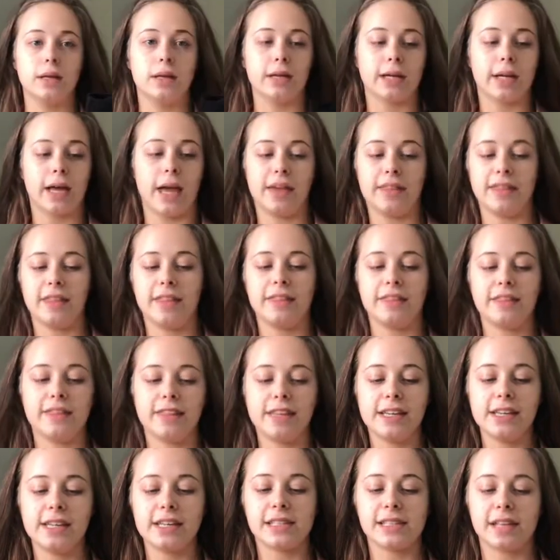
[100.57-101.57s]
Okay, then
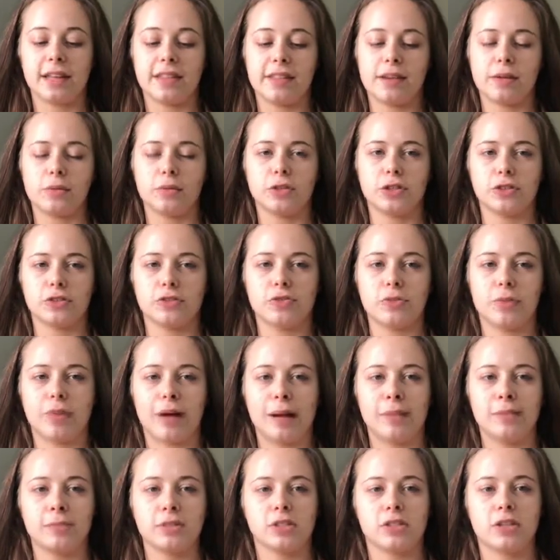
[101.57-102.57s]
these I think were just from
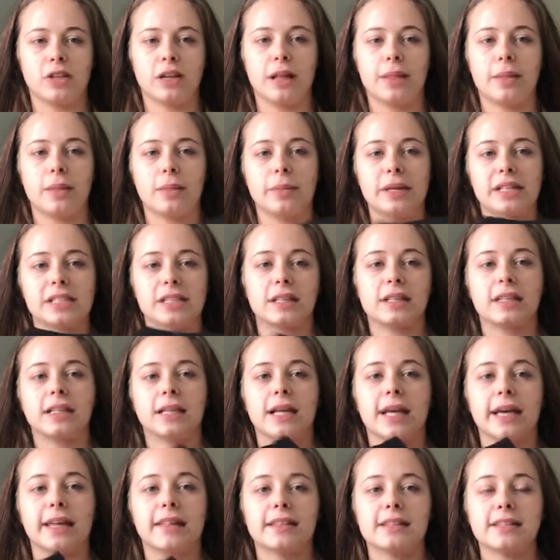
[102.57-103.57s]
Amazon, and they're basically
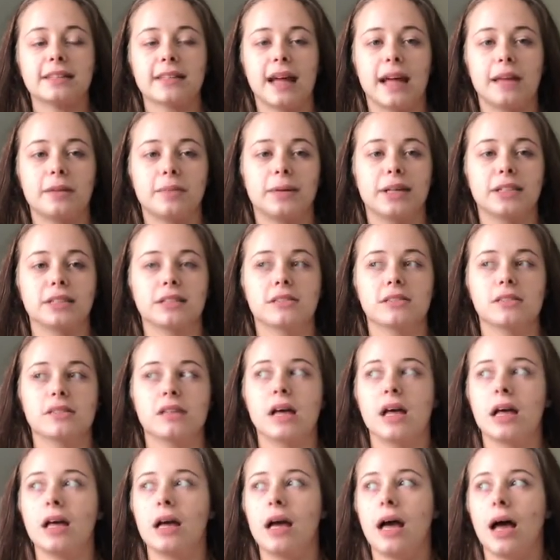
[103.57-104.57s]
like these headbands,
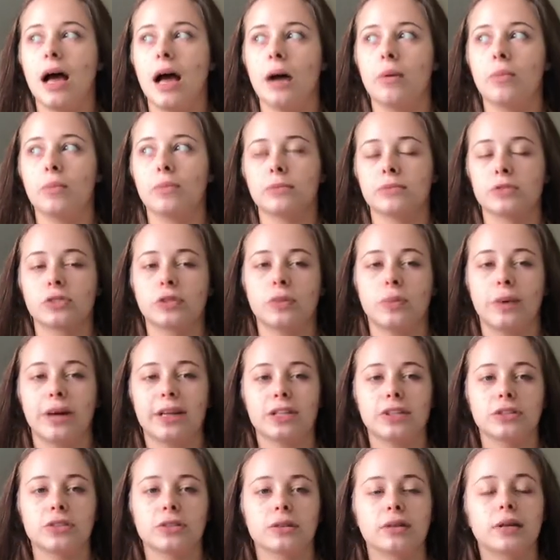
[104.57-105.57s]
and so when
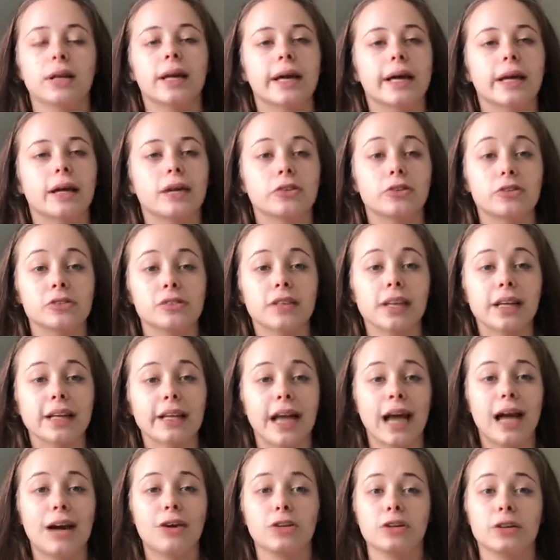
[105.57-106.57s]
you're doing like your
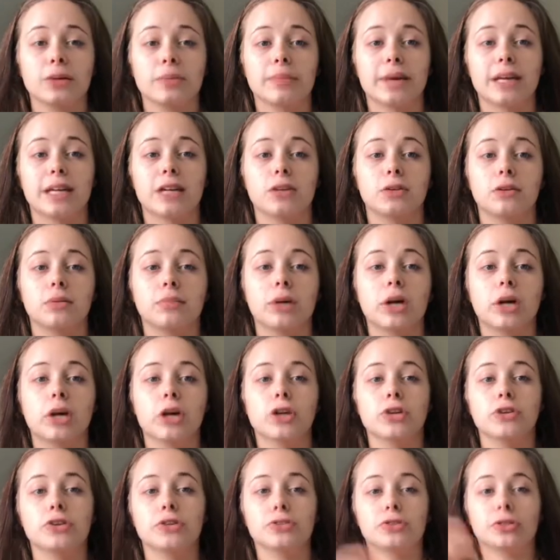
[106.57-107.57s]
skincare or your makeup,
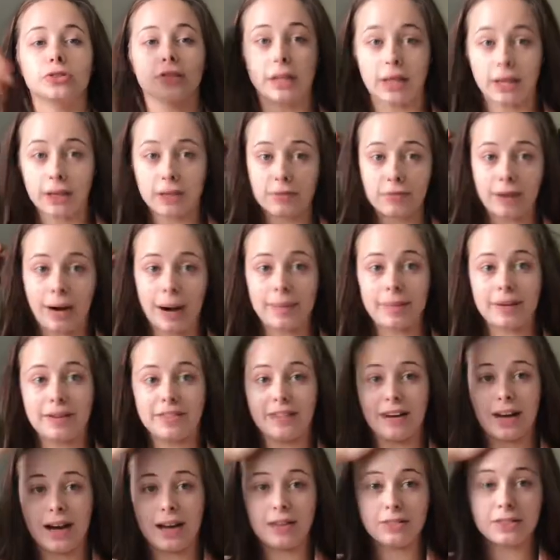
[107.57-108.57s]
you just like wrap it
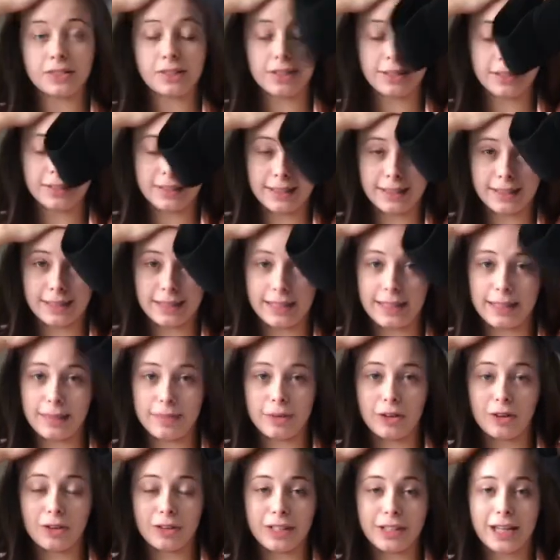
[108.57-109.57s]
around and clip
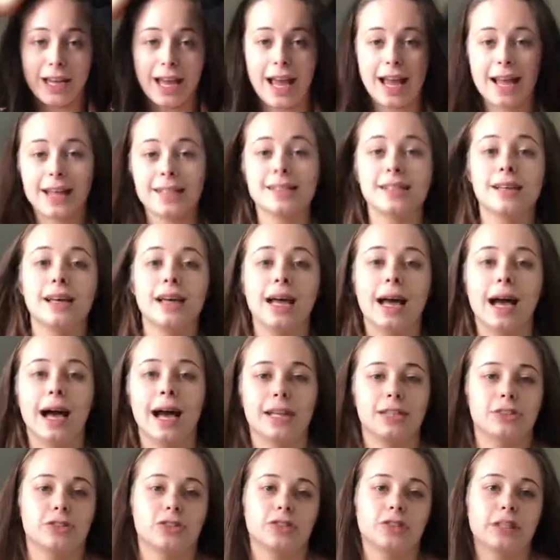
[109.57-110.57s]
it on your head, and
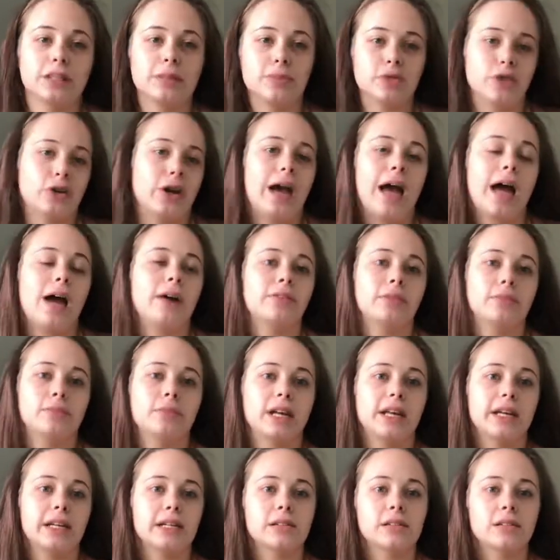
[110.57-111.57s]
it just keeps your hair in
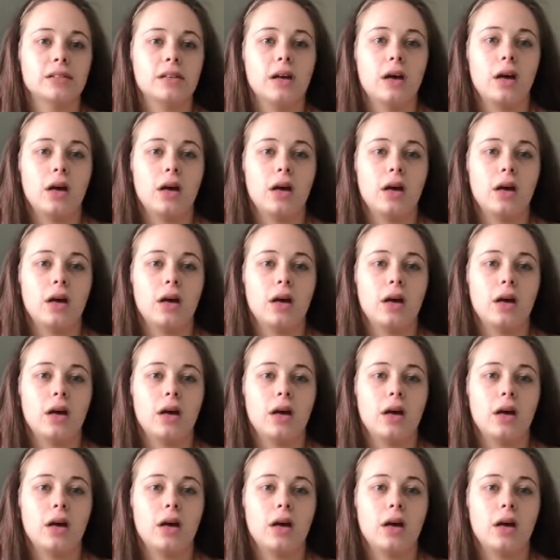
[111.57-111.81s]
place